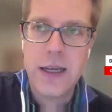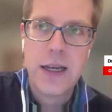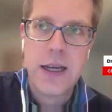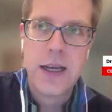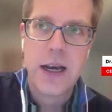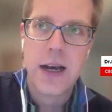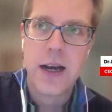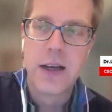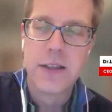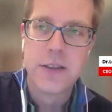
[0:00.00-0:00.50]

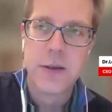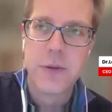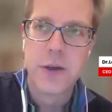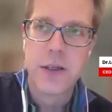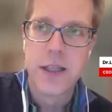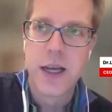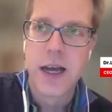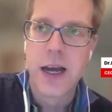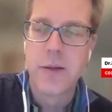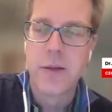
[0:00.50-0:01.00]
something
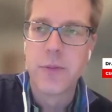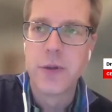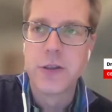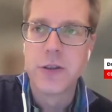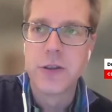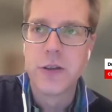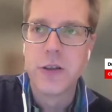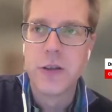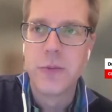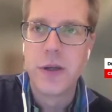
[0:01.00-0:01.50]
like that. But
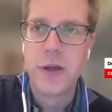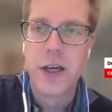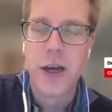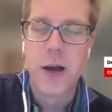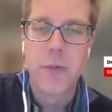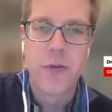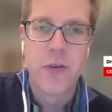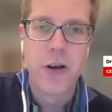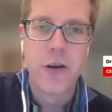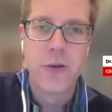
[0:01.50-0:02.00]
certainly being
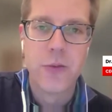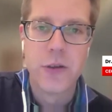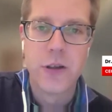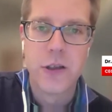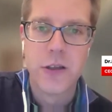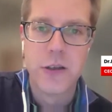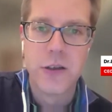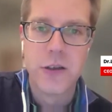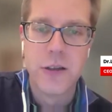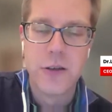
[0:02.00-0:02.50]
upfront with
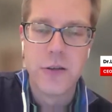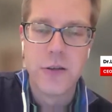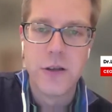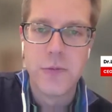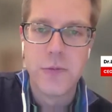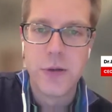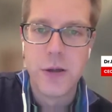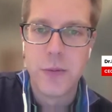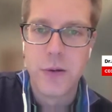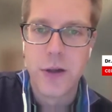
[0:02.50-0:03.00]
the
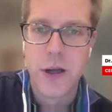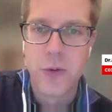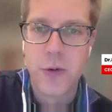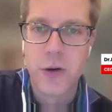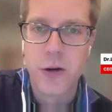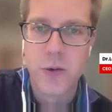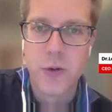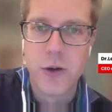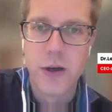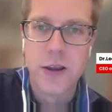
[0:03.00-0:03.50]
people I
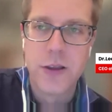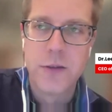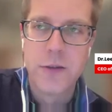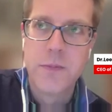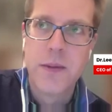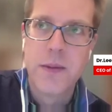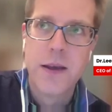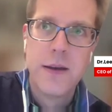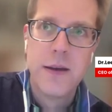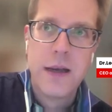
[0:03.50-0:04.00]
work with,
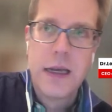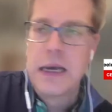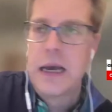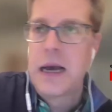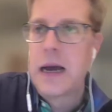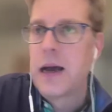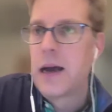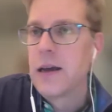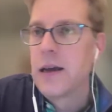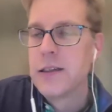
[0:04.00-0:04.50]

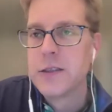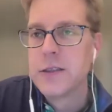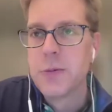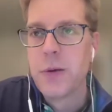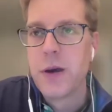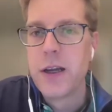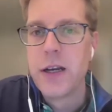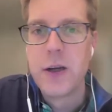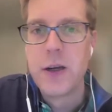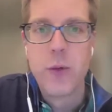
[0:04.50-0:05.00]

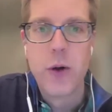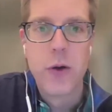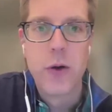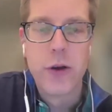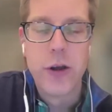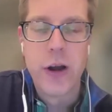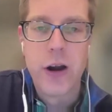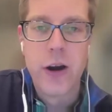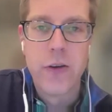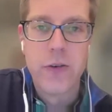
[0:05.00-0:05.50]
explaining where
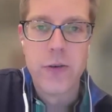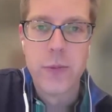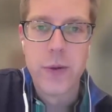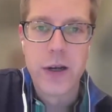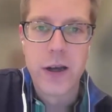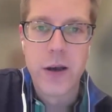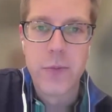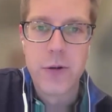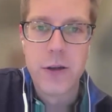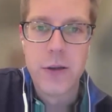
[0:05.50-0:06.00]
we are from a
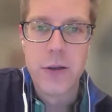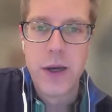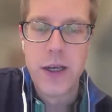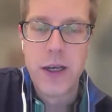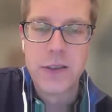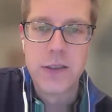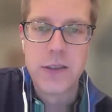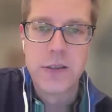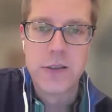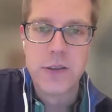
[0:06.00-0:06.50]
company
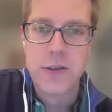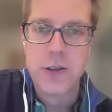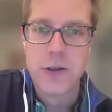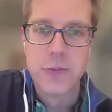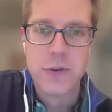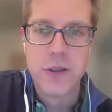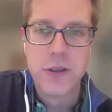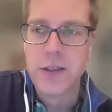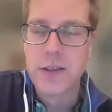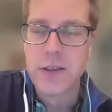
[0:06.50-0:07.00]
basis in
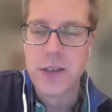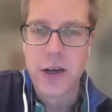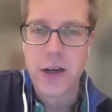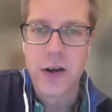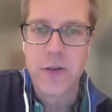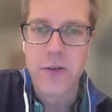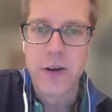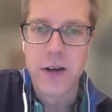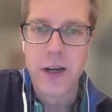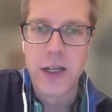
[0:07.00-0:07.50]
terms of things like
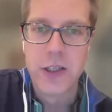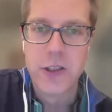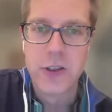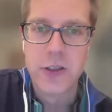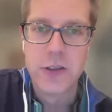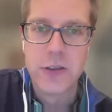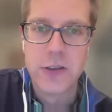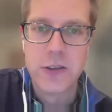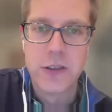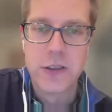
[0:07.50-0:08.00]
our
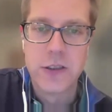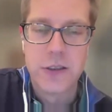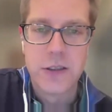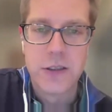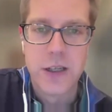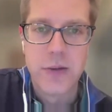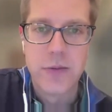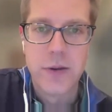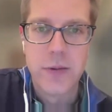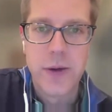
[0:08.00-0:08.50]
financials,
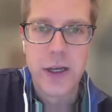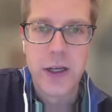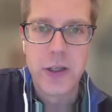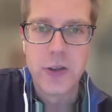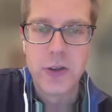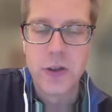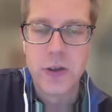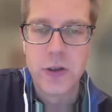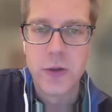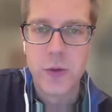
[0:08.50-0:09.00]
and making
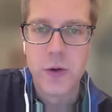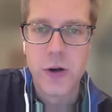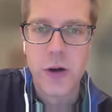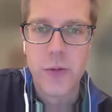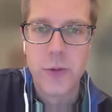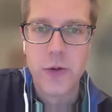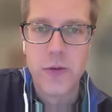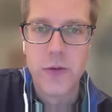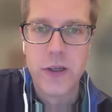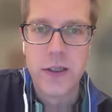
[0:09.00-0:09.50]
sure that we're all
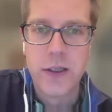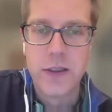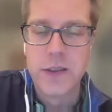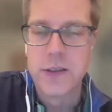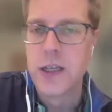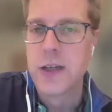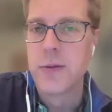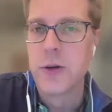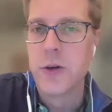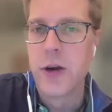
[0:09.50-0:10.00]
moving in the
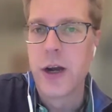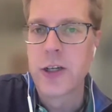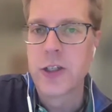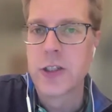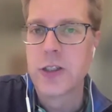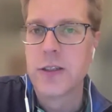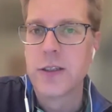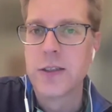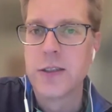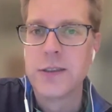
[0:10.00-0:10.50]
same
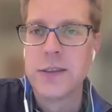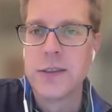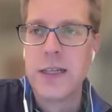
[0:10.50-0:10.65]
direction.